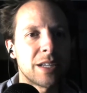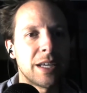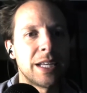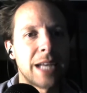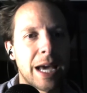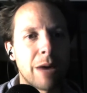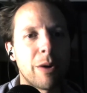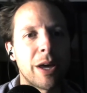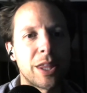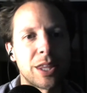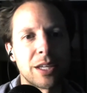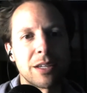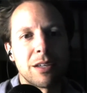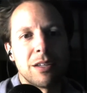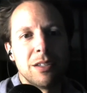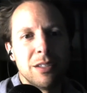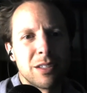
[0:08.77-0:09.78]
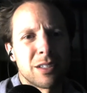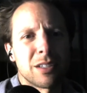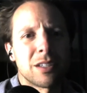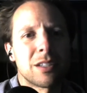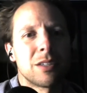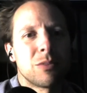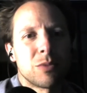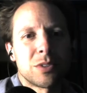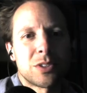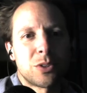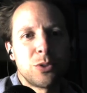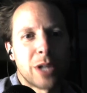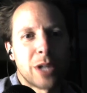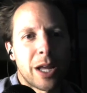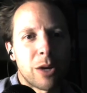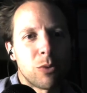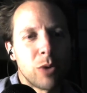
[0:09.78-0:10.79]
And now I think, uh, well, screw
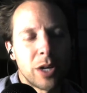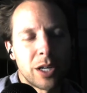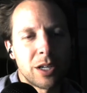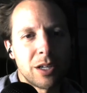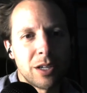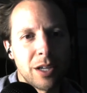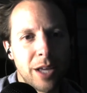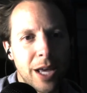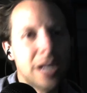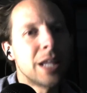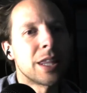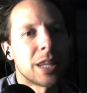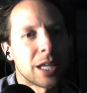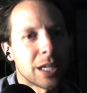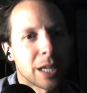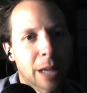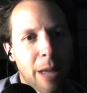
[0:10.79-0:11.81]
it. I don't want anything.